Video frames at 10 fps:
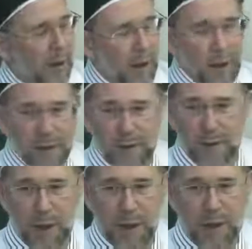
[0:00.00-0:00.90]
the
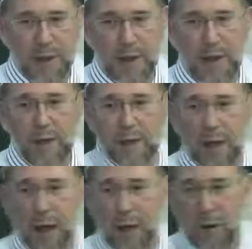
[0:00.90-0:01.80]
speech that he gave in
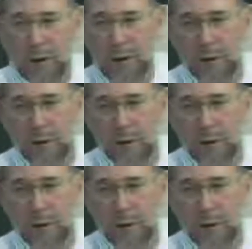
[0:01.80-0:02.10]
Cairo